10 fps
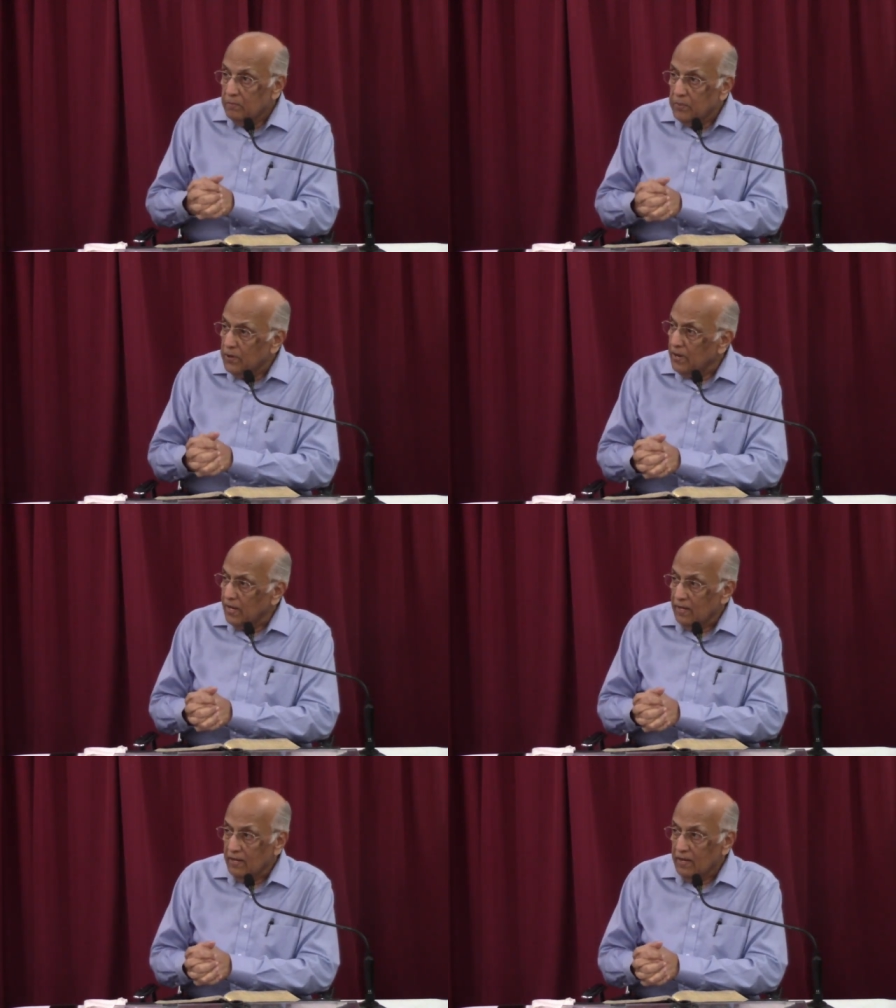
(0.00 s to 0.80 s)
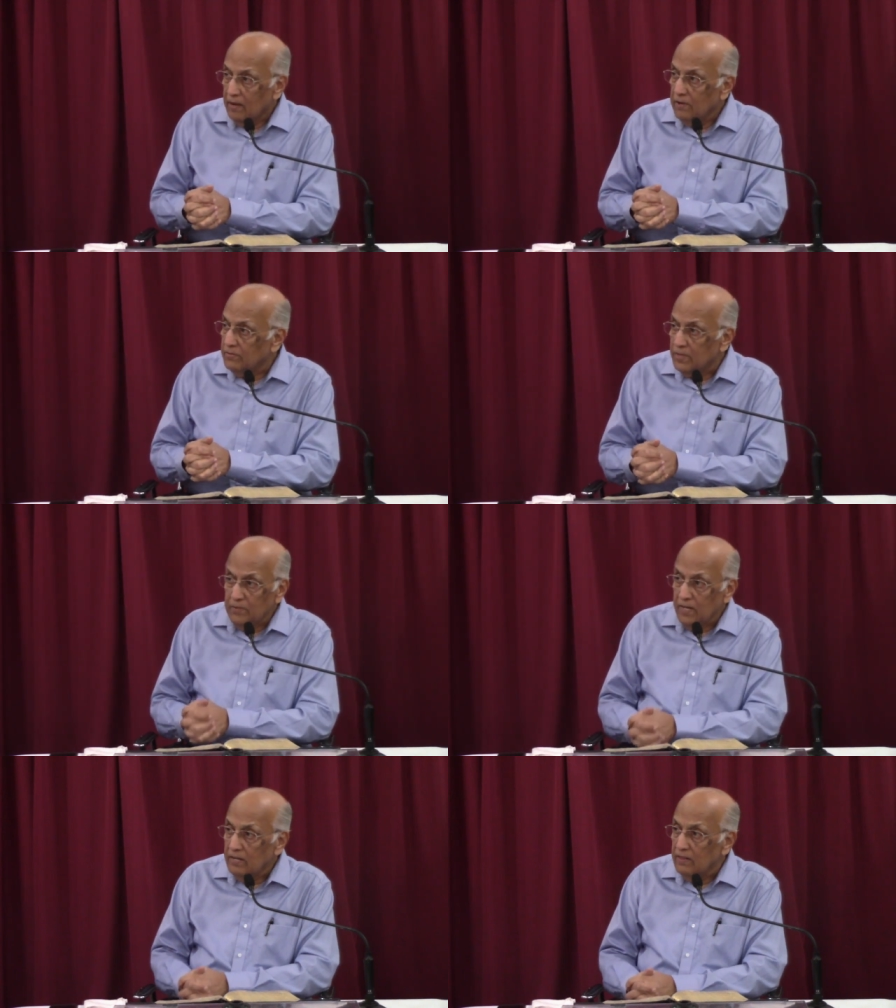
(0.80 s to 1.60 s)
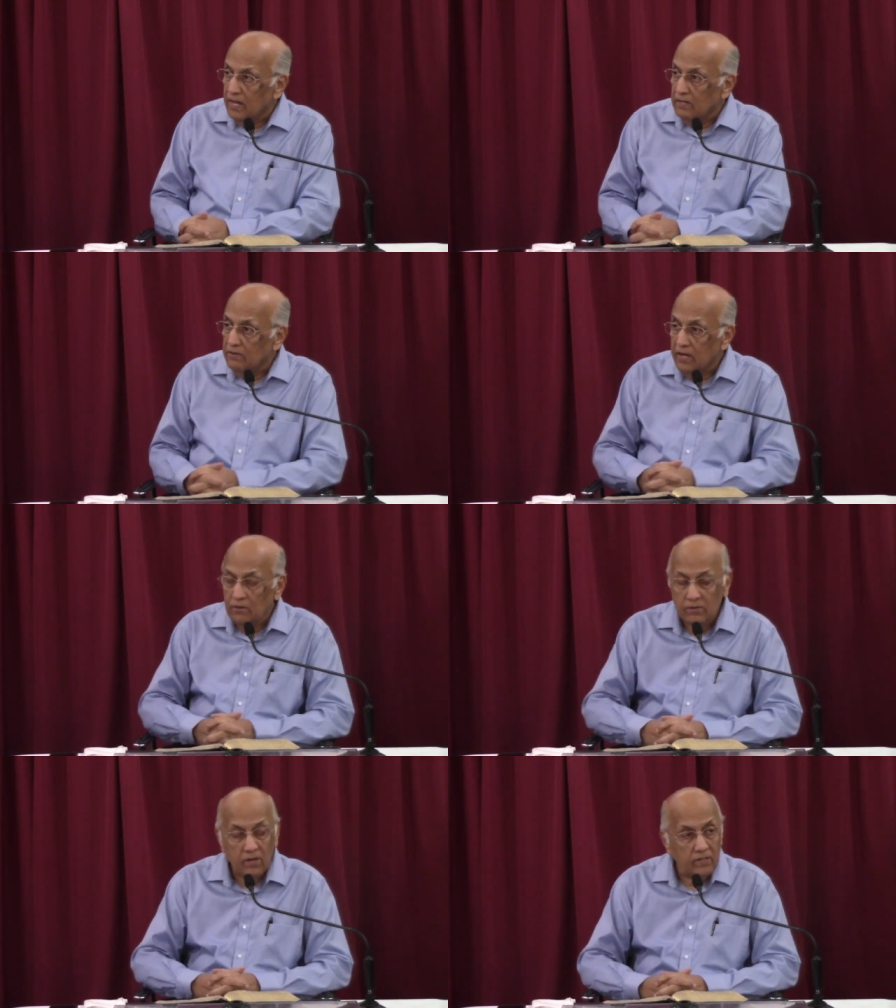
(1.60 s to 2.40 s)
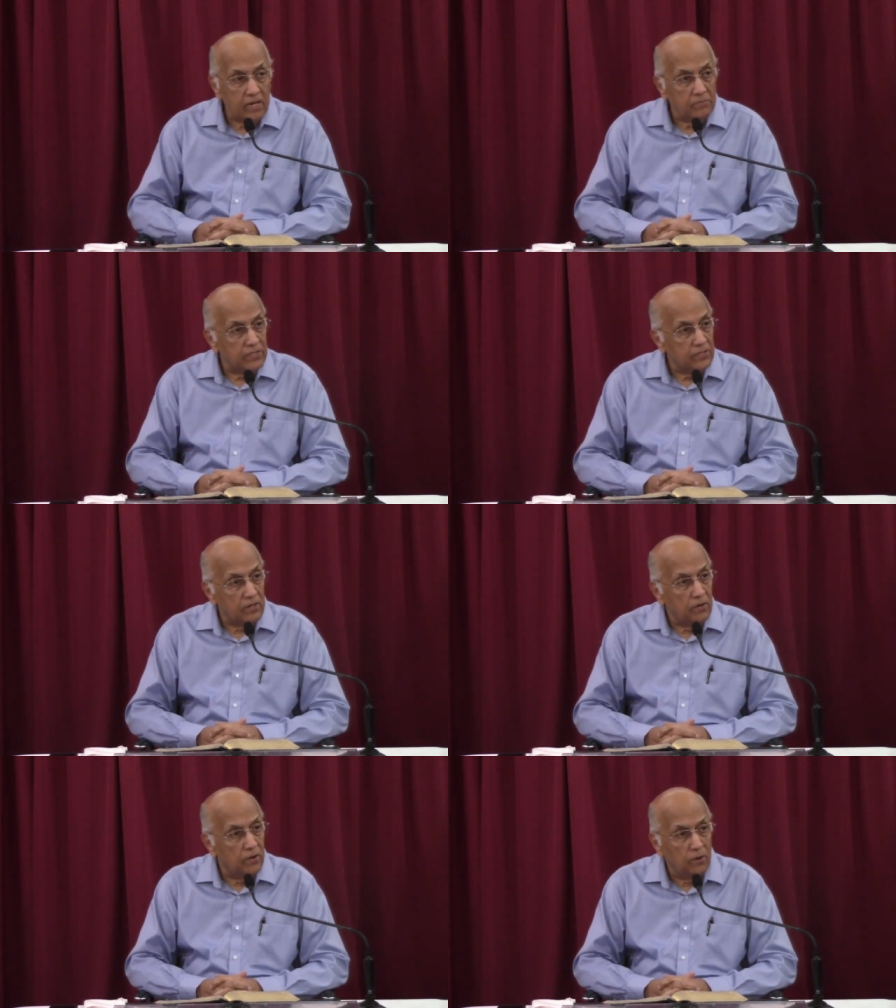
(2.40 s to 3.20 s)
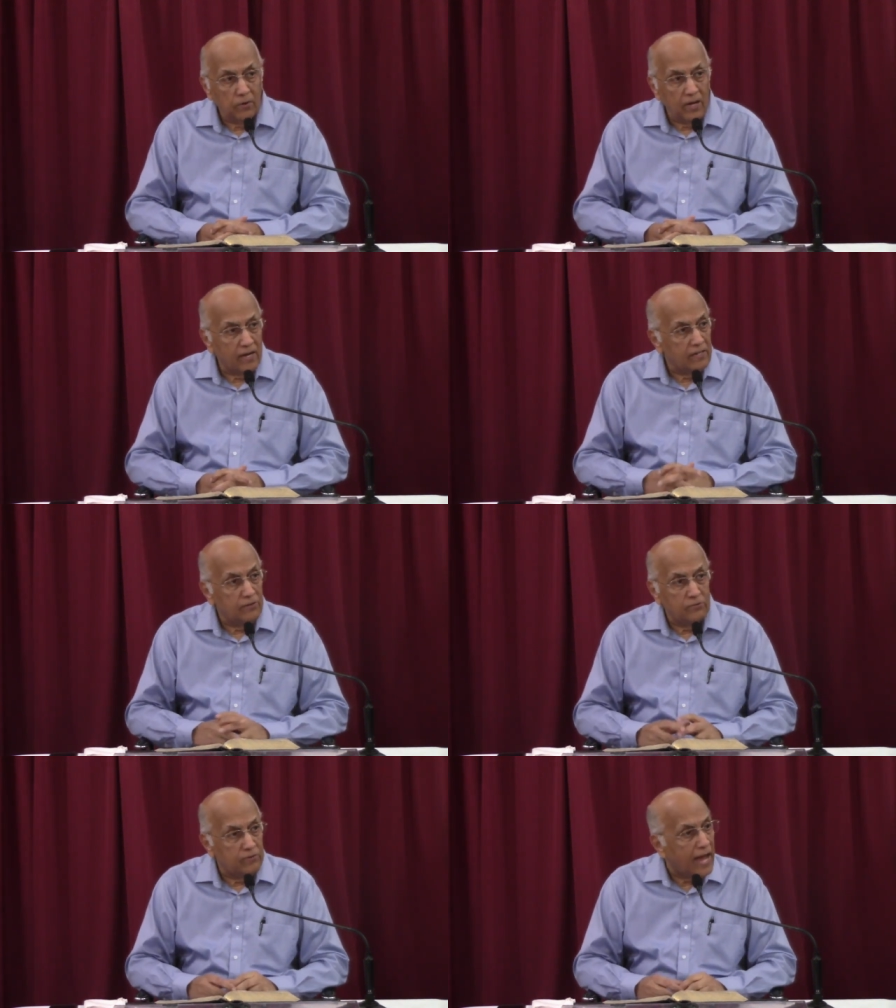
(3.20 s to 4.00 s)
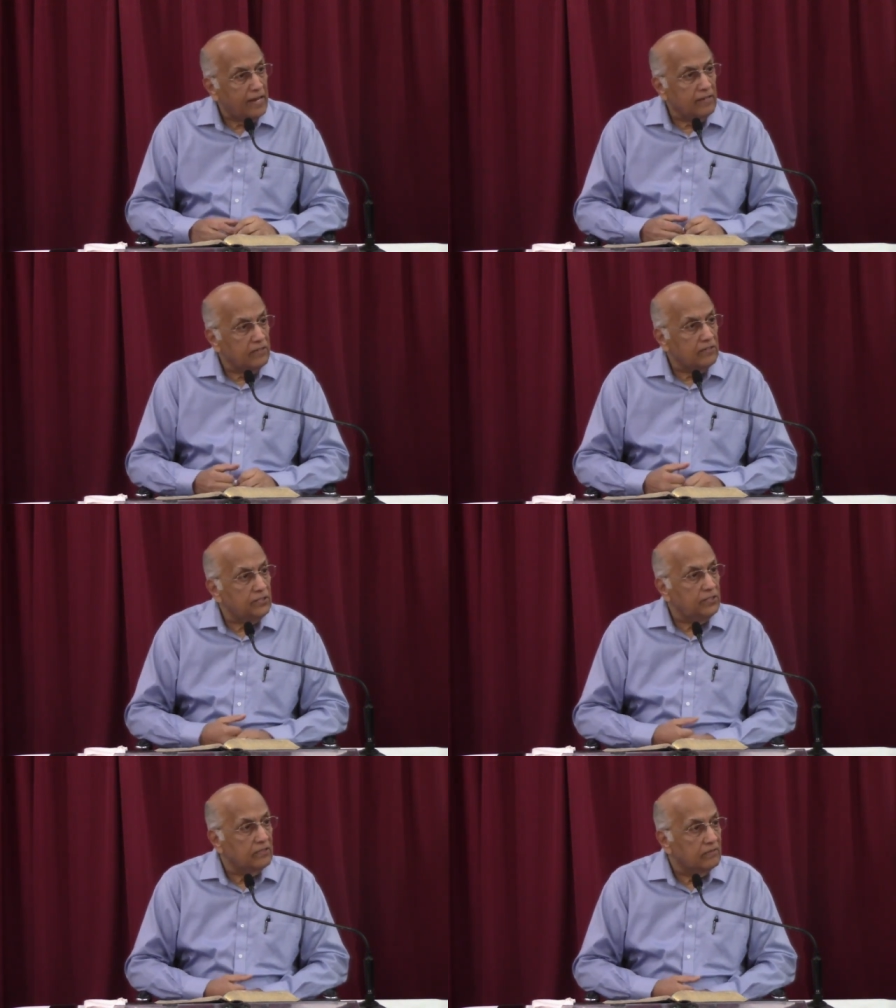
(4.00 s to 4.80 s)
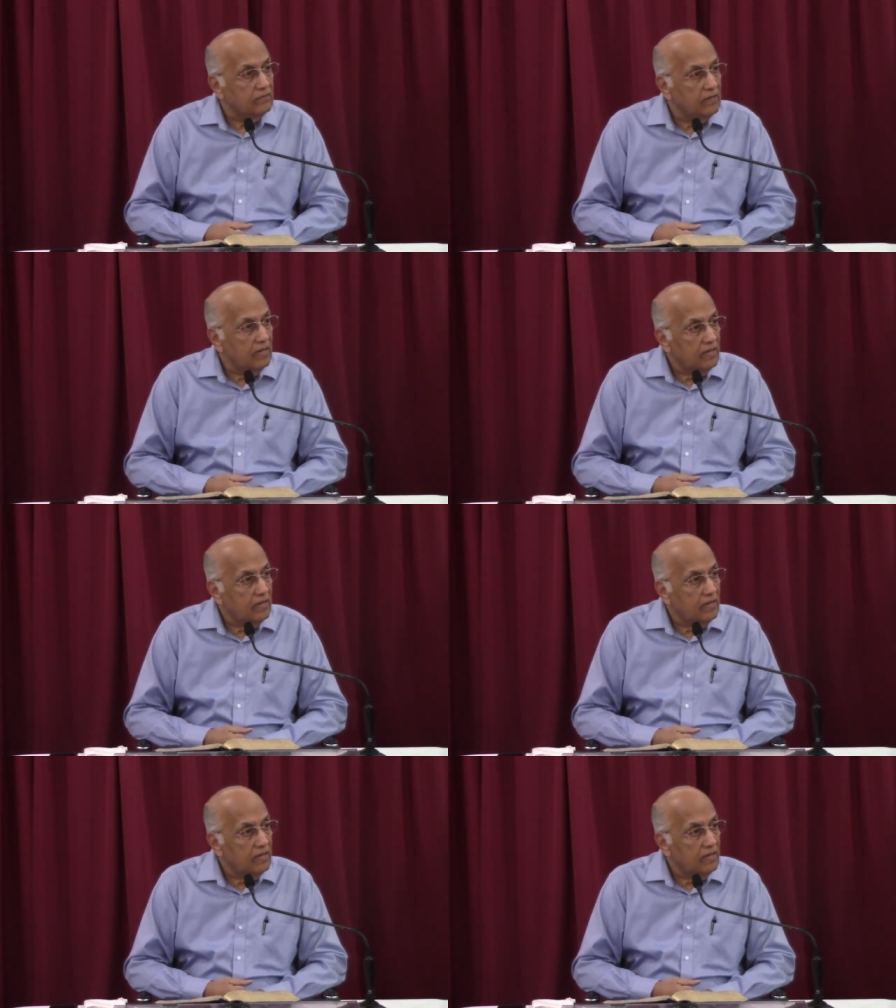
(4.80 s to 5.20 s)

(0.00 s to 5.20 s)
Boy, I mean, if somebody did that today, you'd call that person a wholehearted radical Christian.